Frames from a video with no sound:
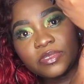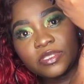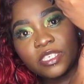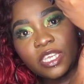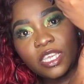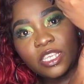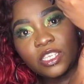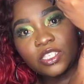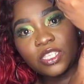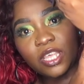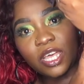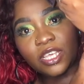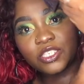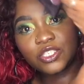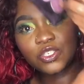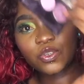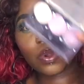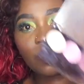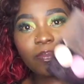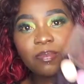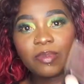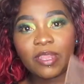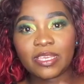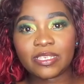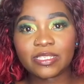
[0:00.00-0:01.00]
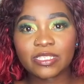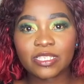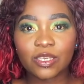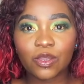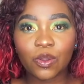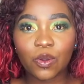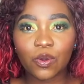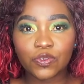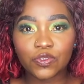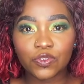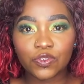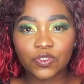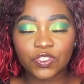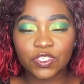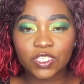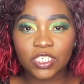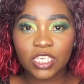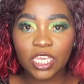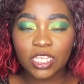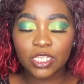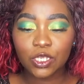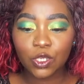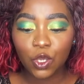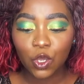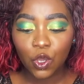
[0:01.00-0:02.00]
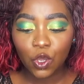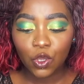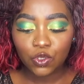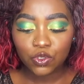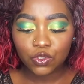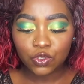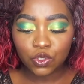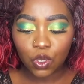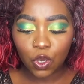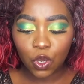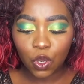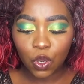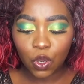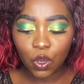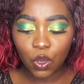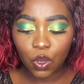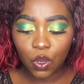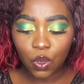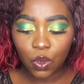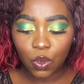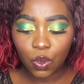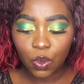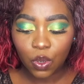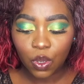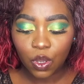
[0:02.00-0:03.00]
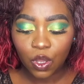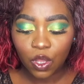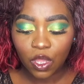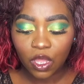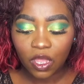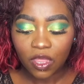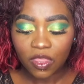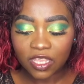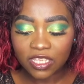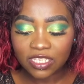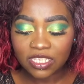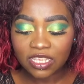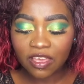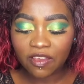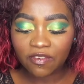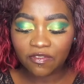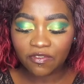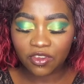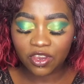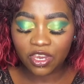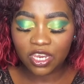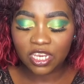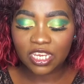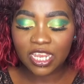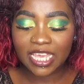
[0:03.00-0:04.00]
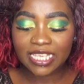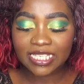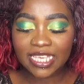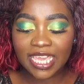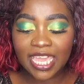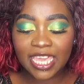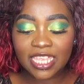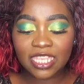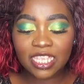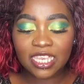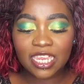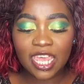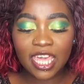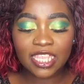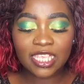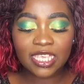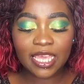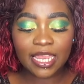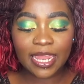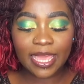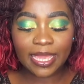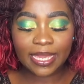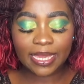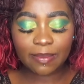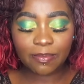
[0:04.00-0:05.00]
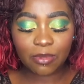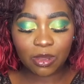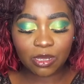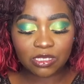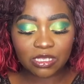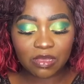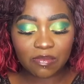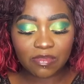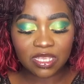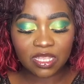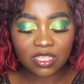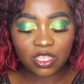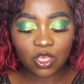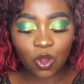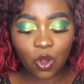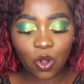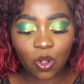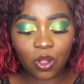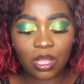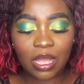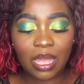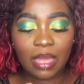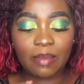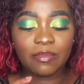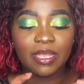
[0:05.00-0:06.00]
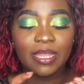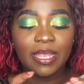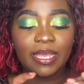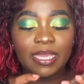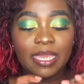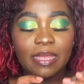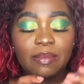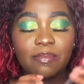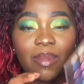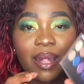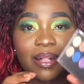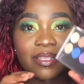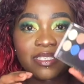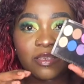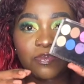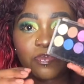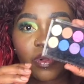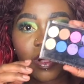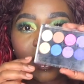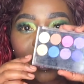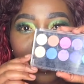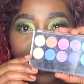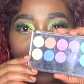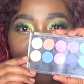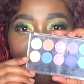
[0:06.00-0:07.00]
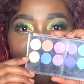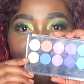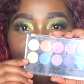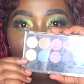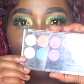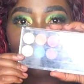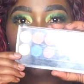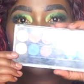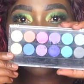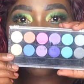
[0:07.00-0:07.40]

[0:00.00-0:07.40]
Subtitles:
It does show up nicely on your skin. So those are very nice, and the nice thing I like about them is that they all come in like in multiple colors, so you